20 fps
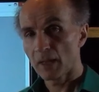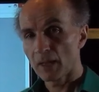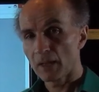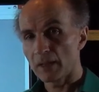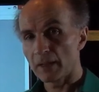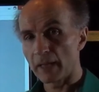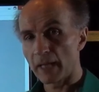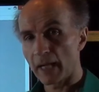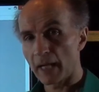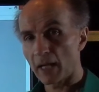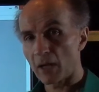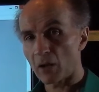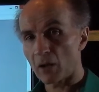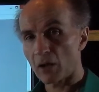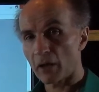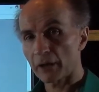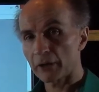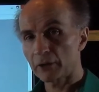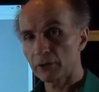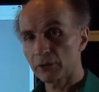Now,
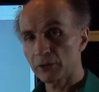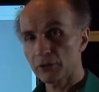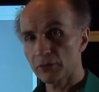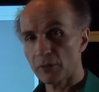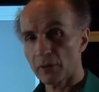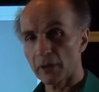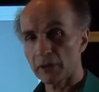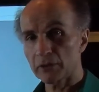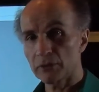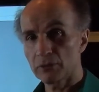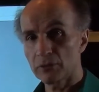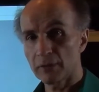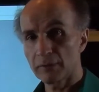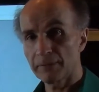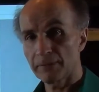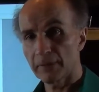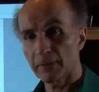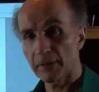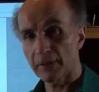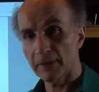I could try to
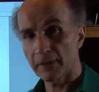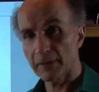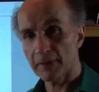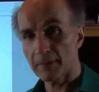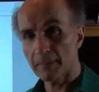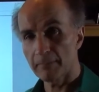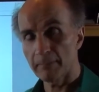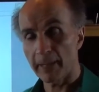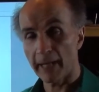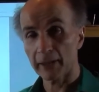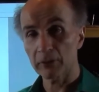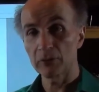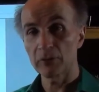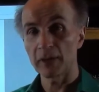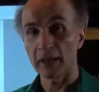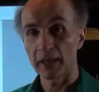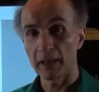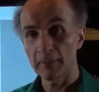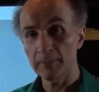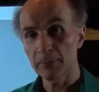refer this back to the
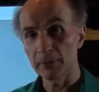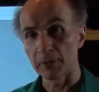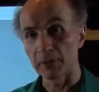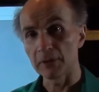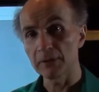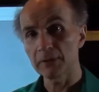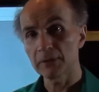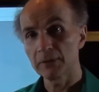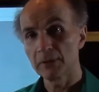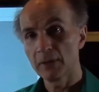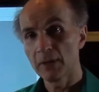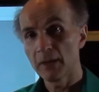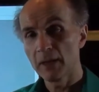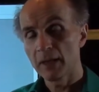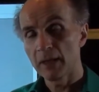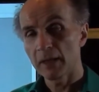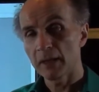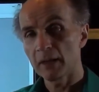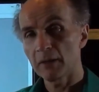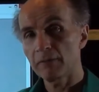input
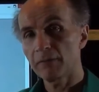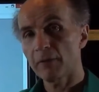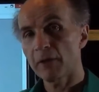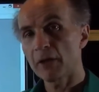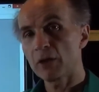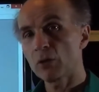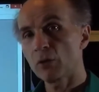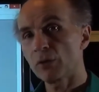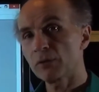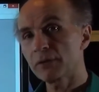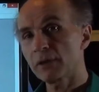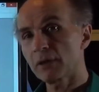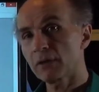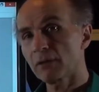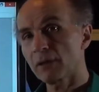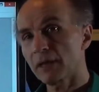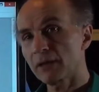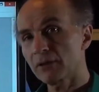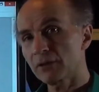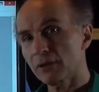if I know the
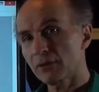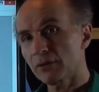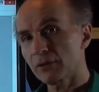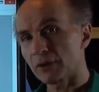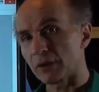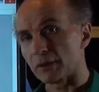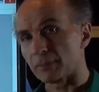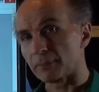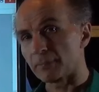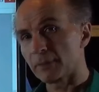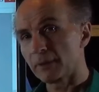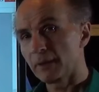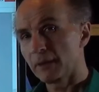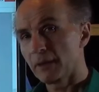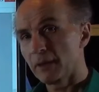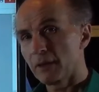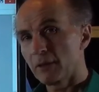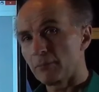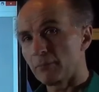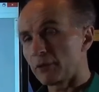relationship
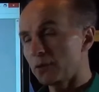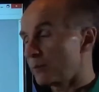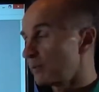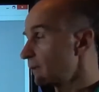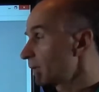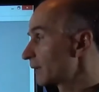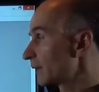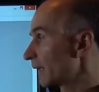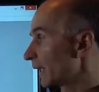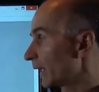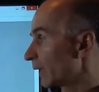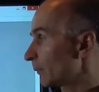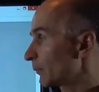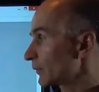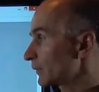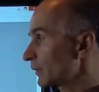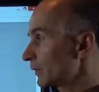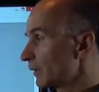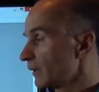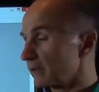between the
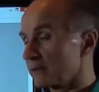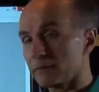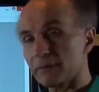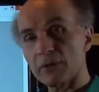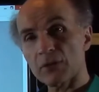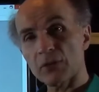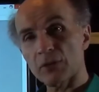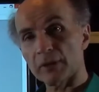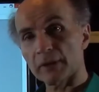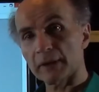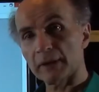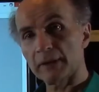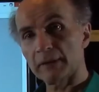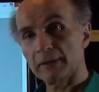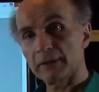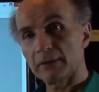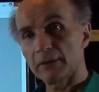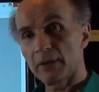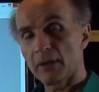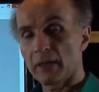output current of the circuit
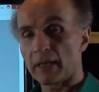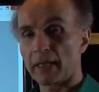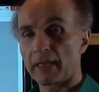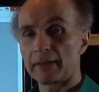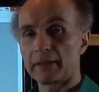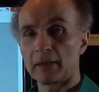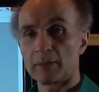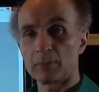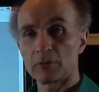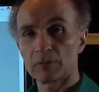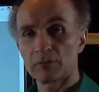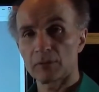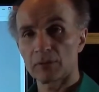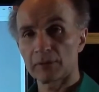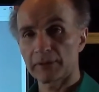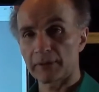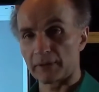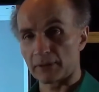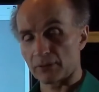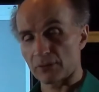and the input
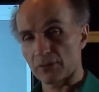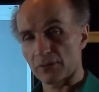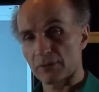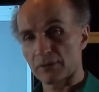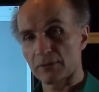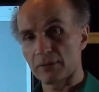voltage.